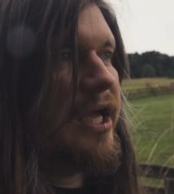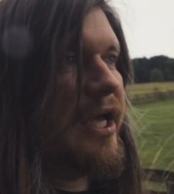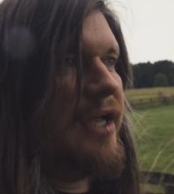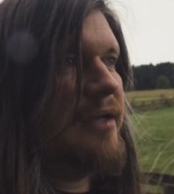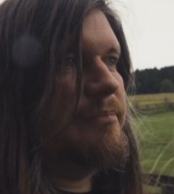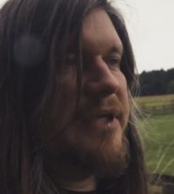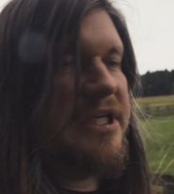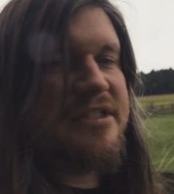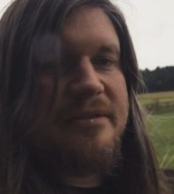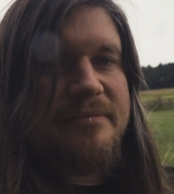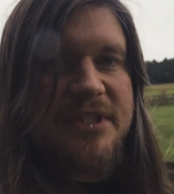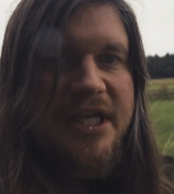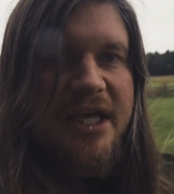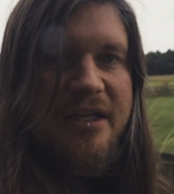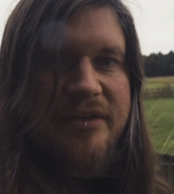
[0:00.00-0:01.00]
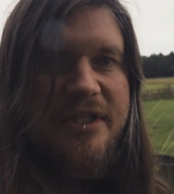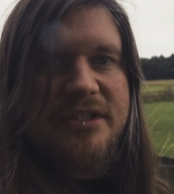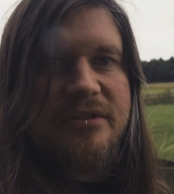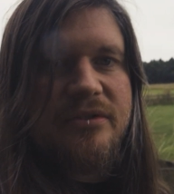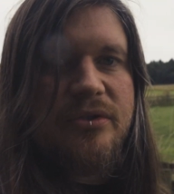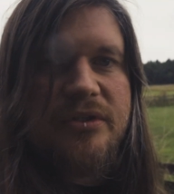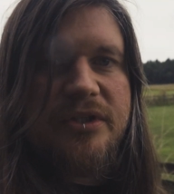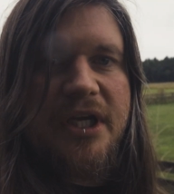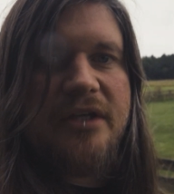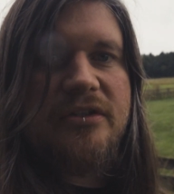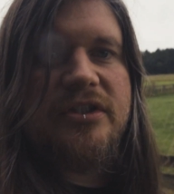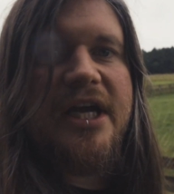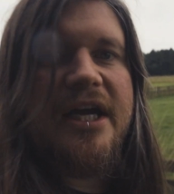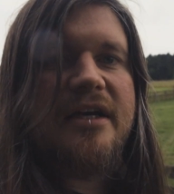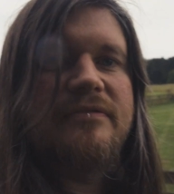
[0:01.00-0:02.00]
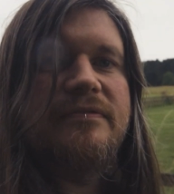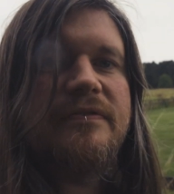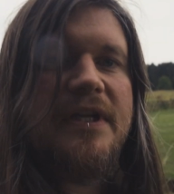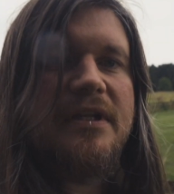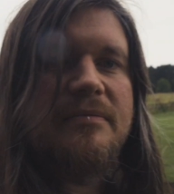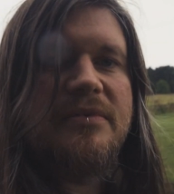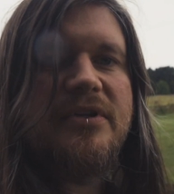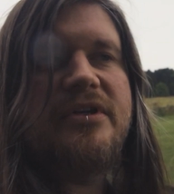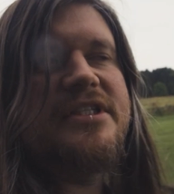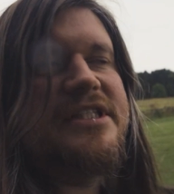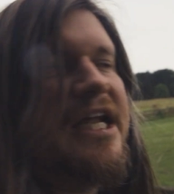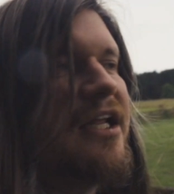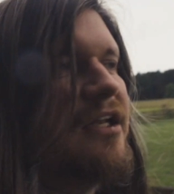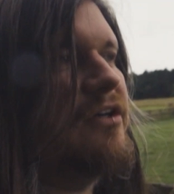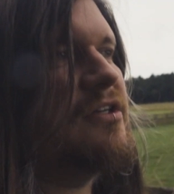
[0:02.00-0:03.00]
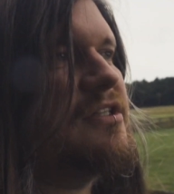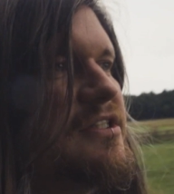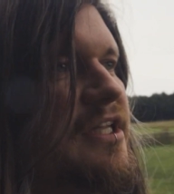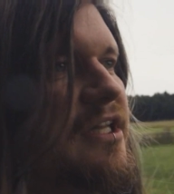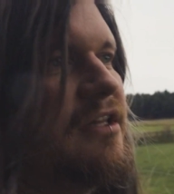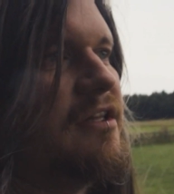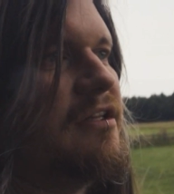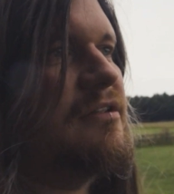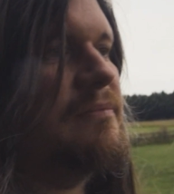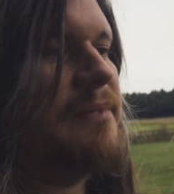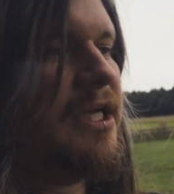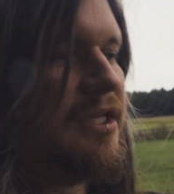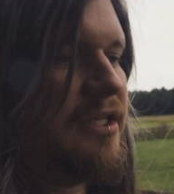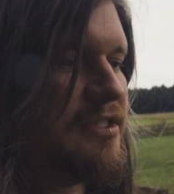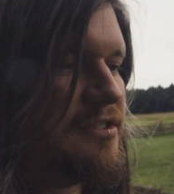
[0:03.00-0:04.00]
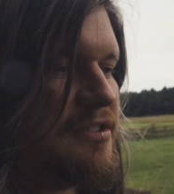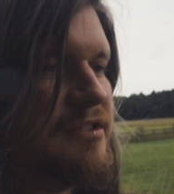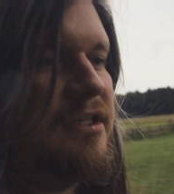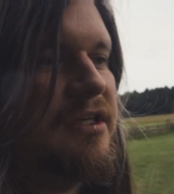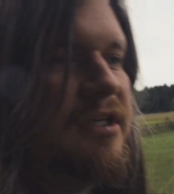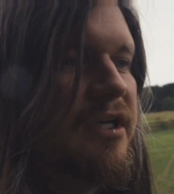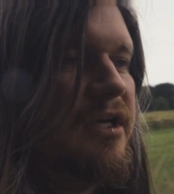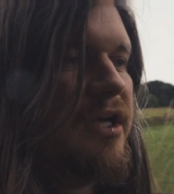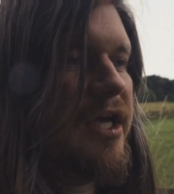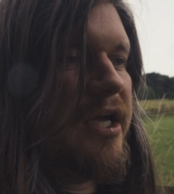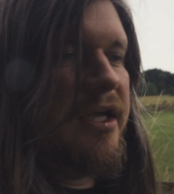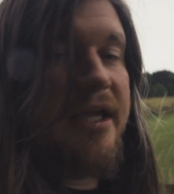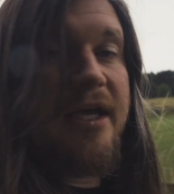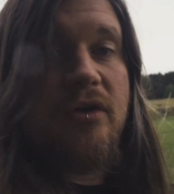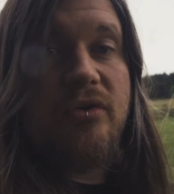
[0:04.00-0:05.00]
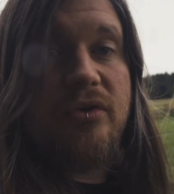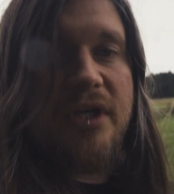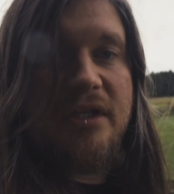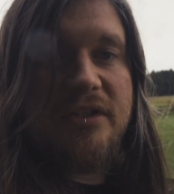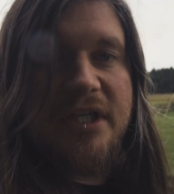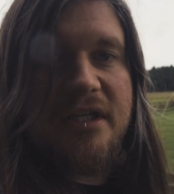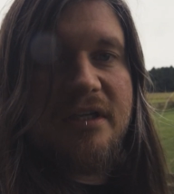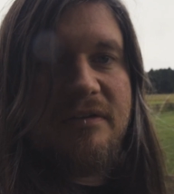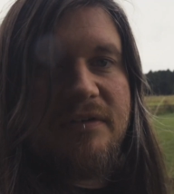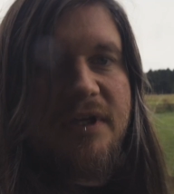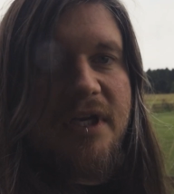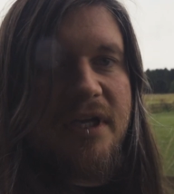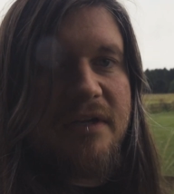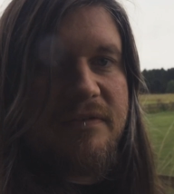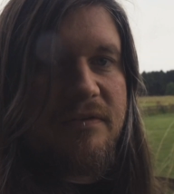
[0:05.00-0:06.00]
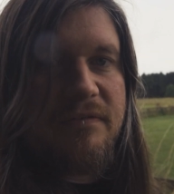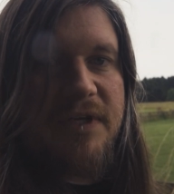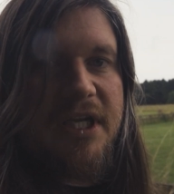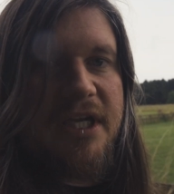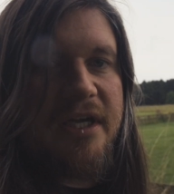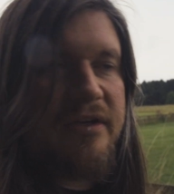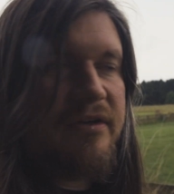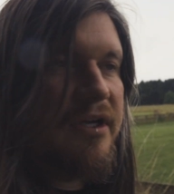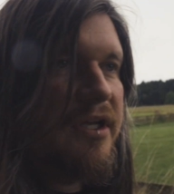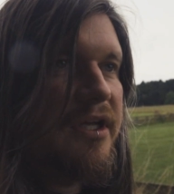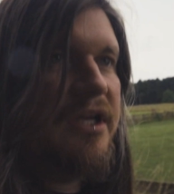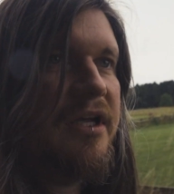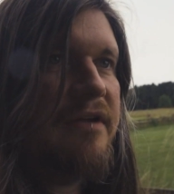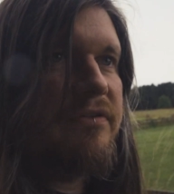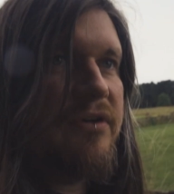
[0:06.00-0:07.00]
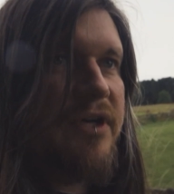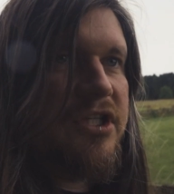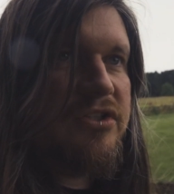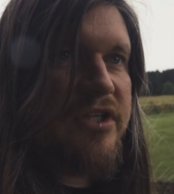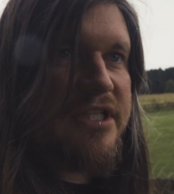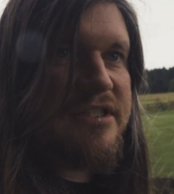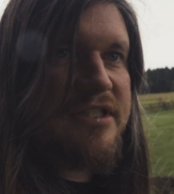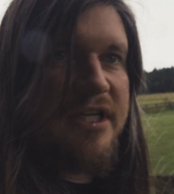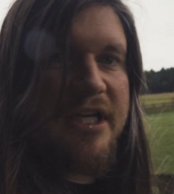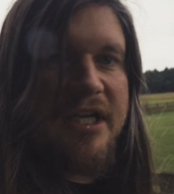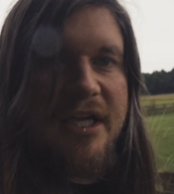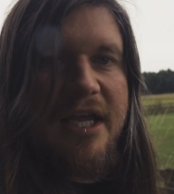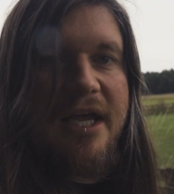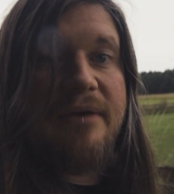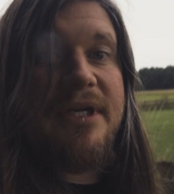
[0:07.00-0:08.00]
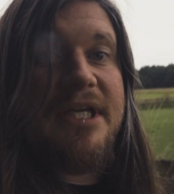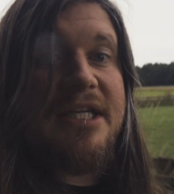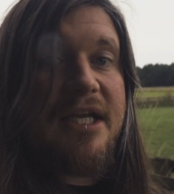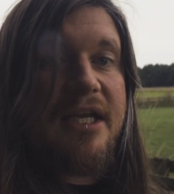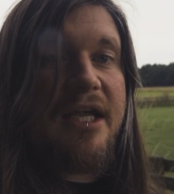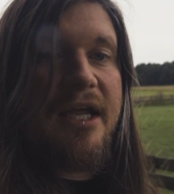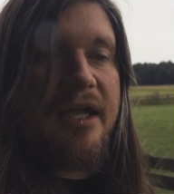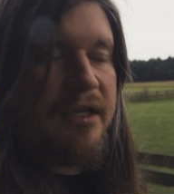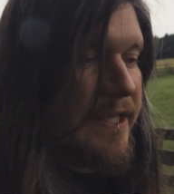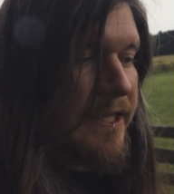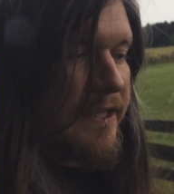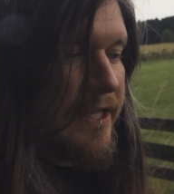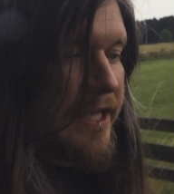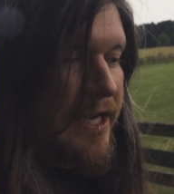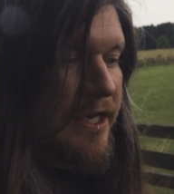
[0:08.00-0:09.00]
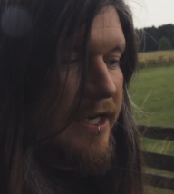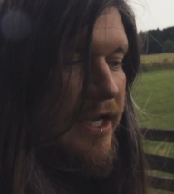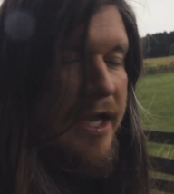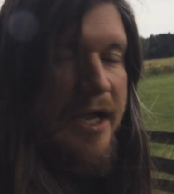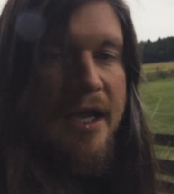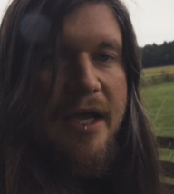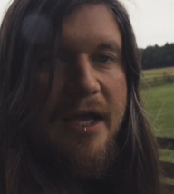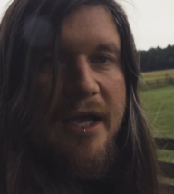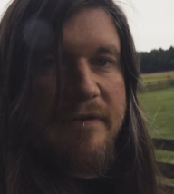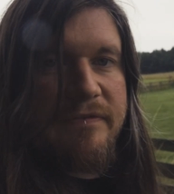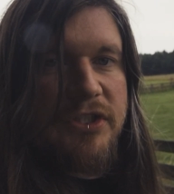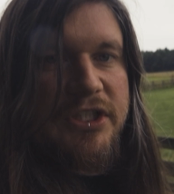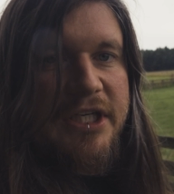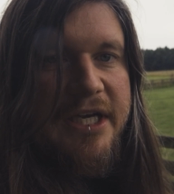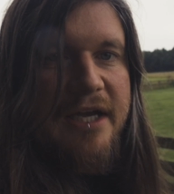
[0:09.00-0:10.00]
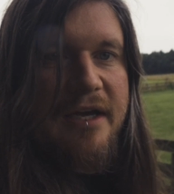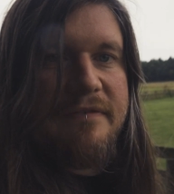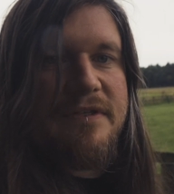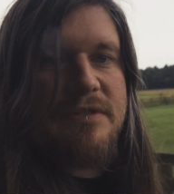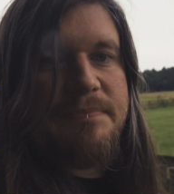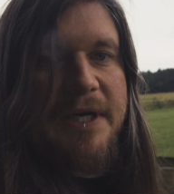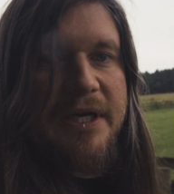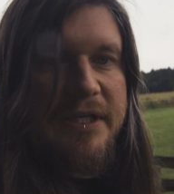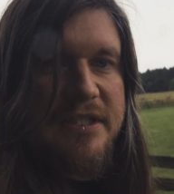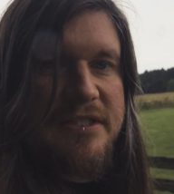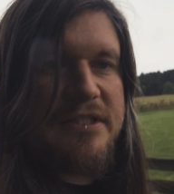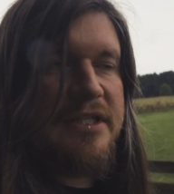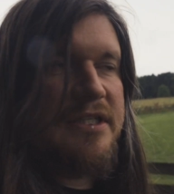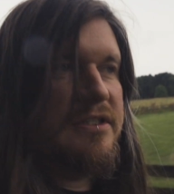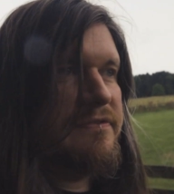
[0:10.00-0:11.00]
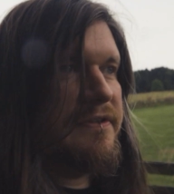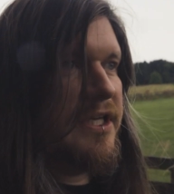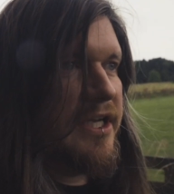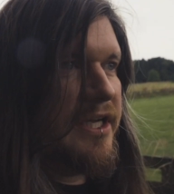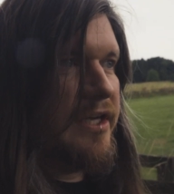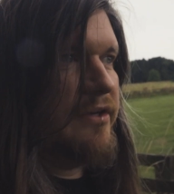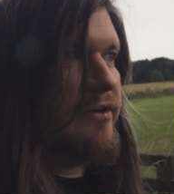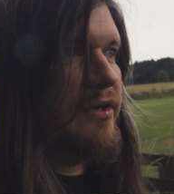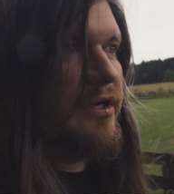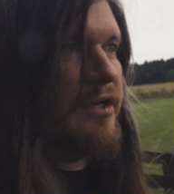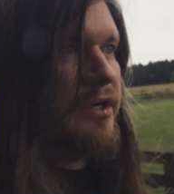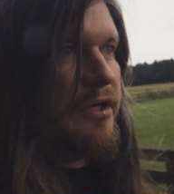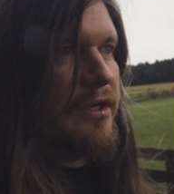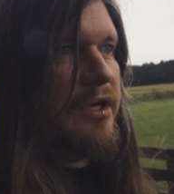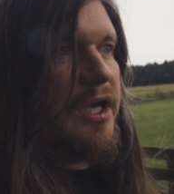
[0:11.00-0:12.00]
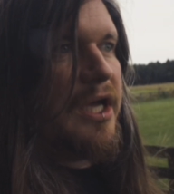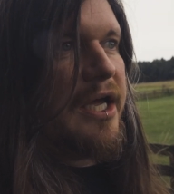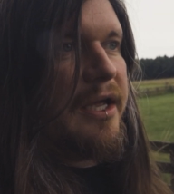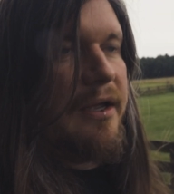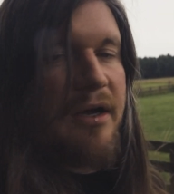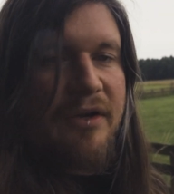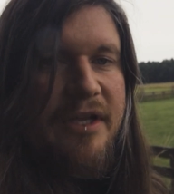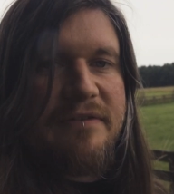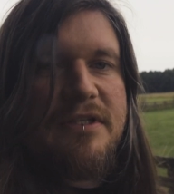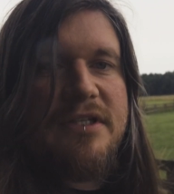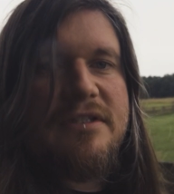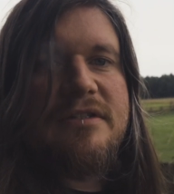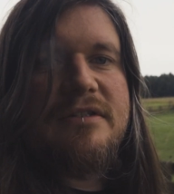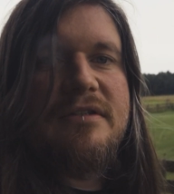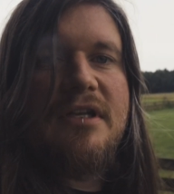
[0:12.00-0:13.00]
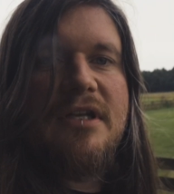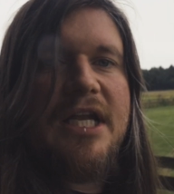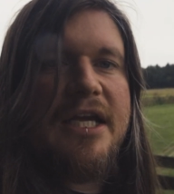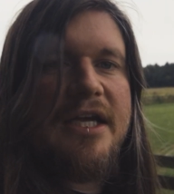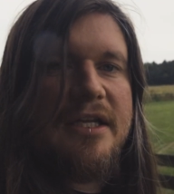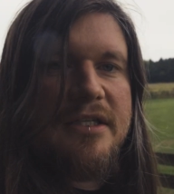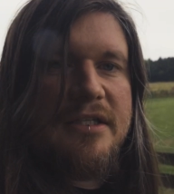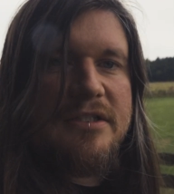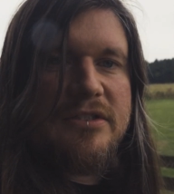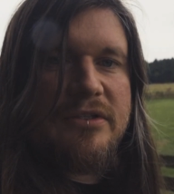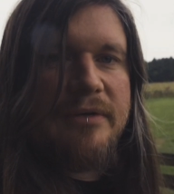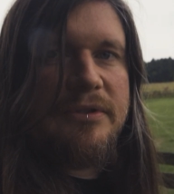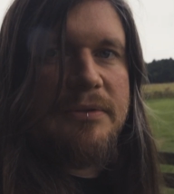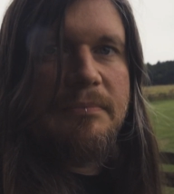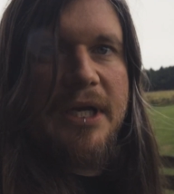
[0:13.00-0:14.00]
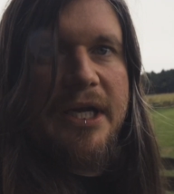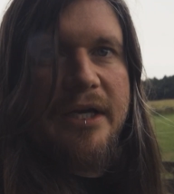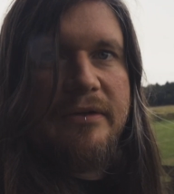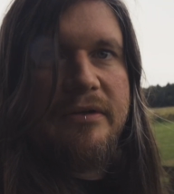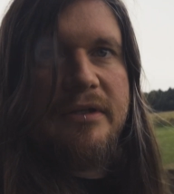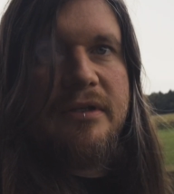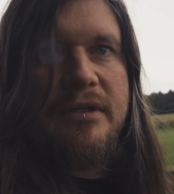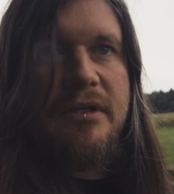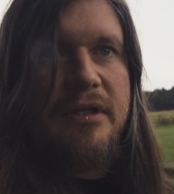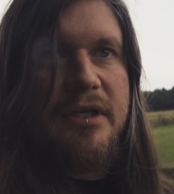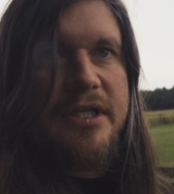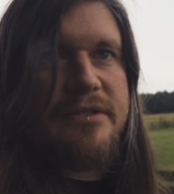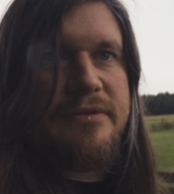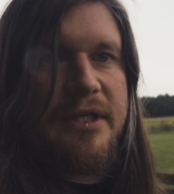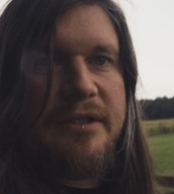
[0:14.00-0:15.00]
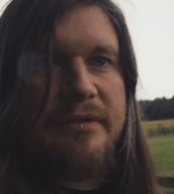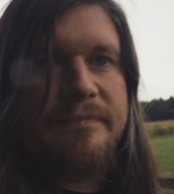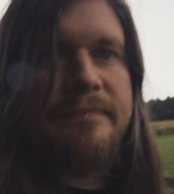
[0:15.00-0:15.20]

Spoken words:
and mixed them together into an audio track and fed them through his analog synth to make this audio track that you've heard over the video. If you're interested in how he did it, then have a check out of his behind the scenes video. I'll leave the link in the description below. Nice one.